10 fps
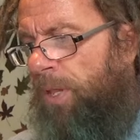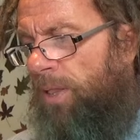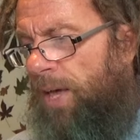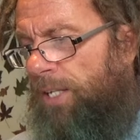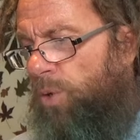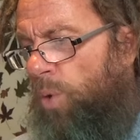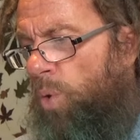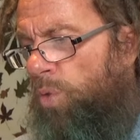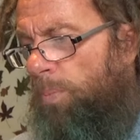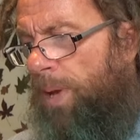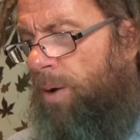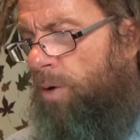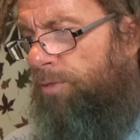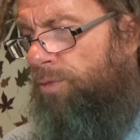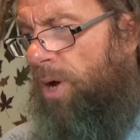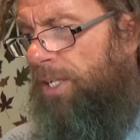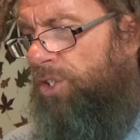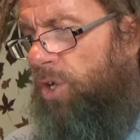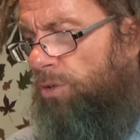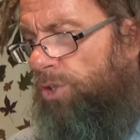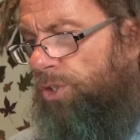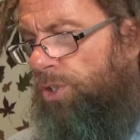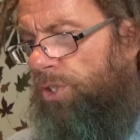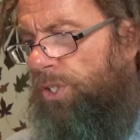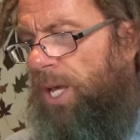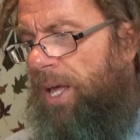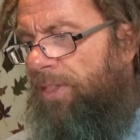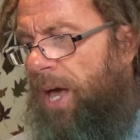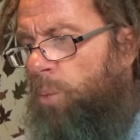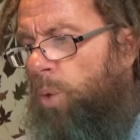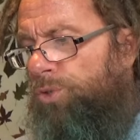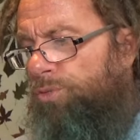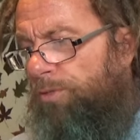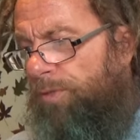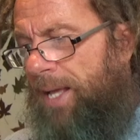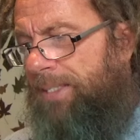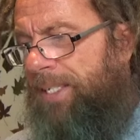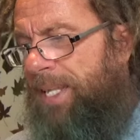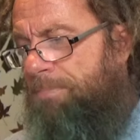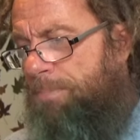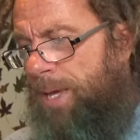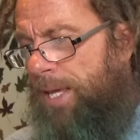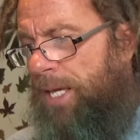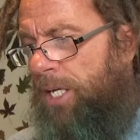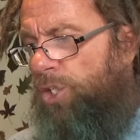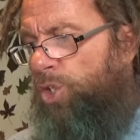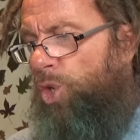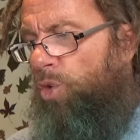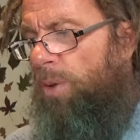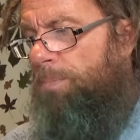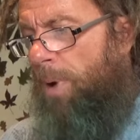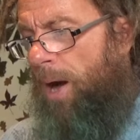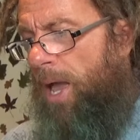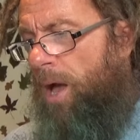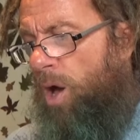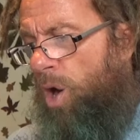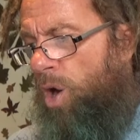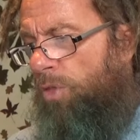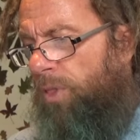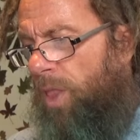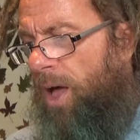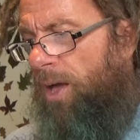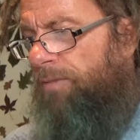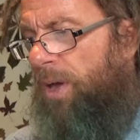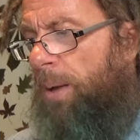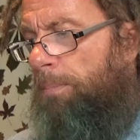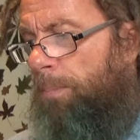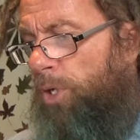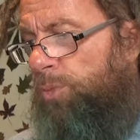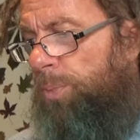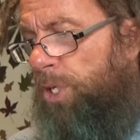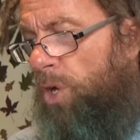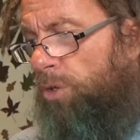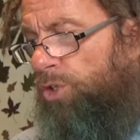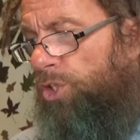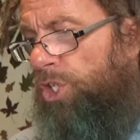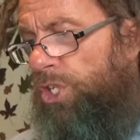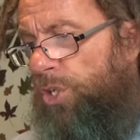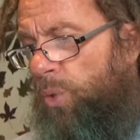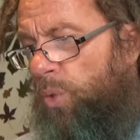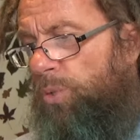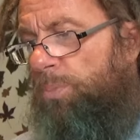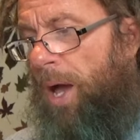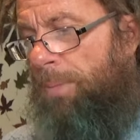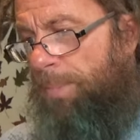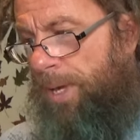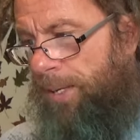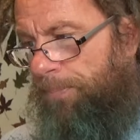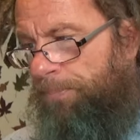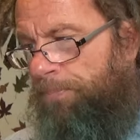that all the power of Christ consciousness that was reflected in me during my earth life must be consciously used by me